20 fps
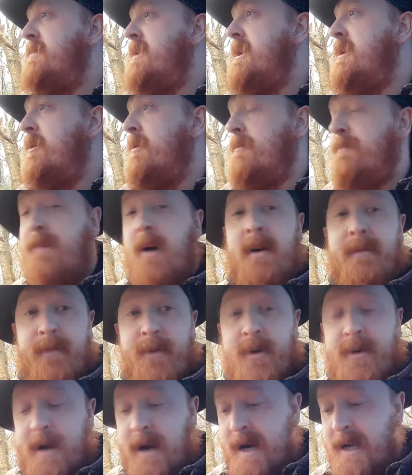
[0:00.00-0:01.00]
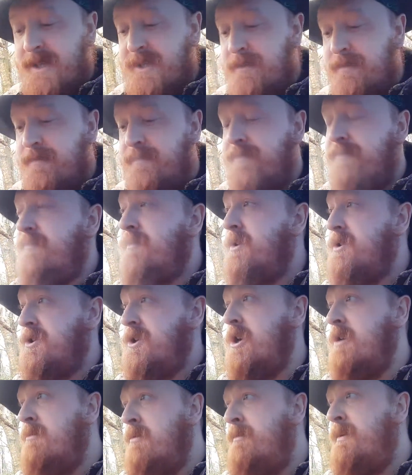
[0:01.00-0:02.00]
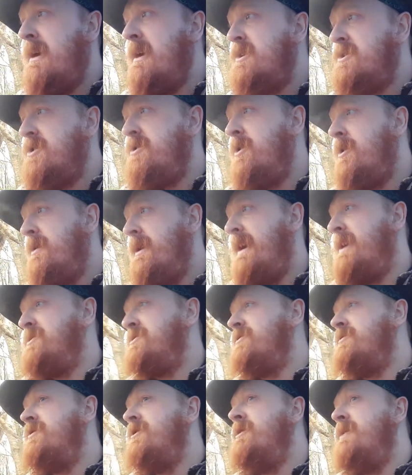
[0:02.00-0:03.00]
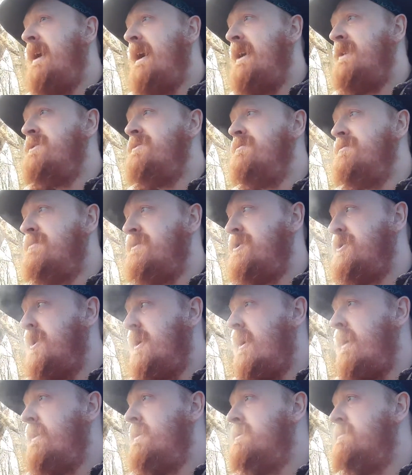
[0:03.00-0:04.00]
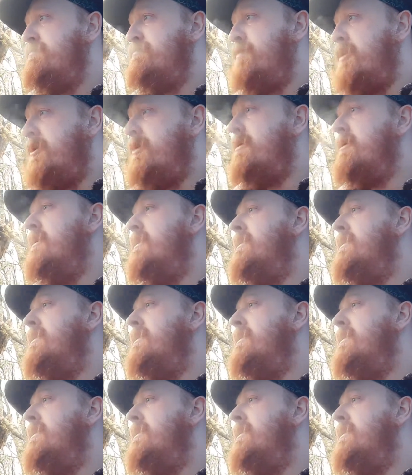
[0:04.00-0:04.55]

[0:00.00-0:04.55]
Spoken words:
you know, a food item. Human beings are not natural food items for sharks, but